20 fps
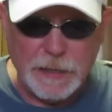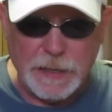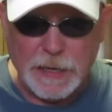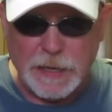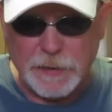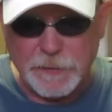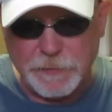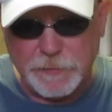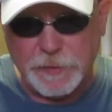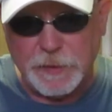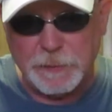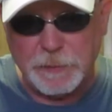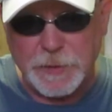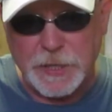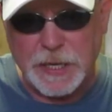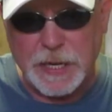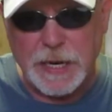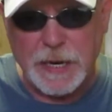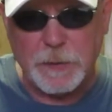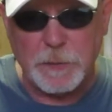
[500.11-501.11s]
You got to flip
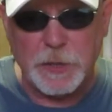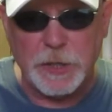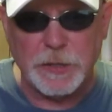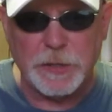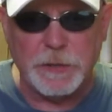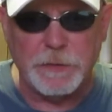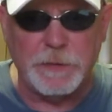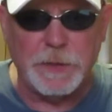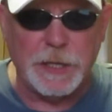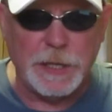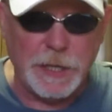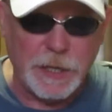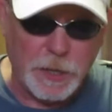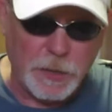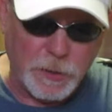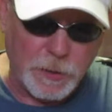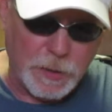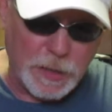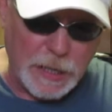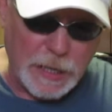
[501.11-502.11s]
the camera to
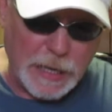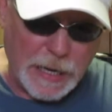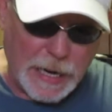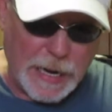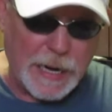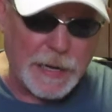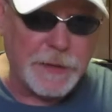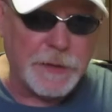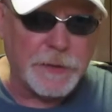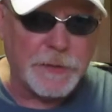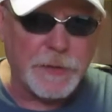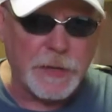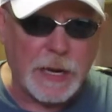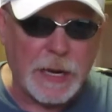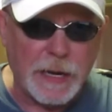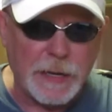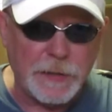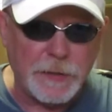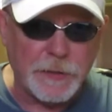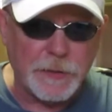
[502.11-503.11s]
video on
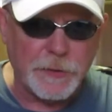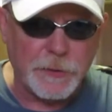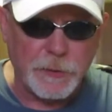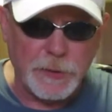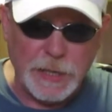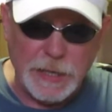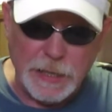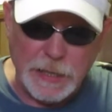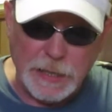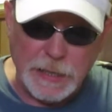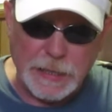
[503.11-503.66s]
the screen,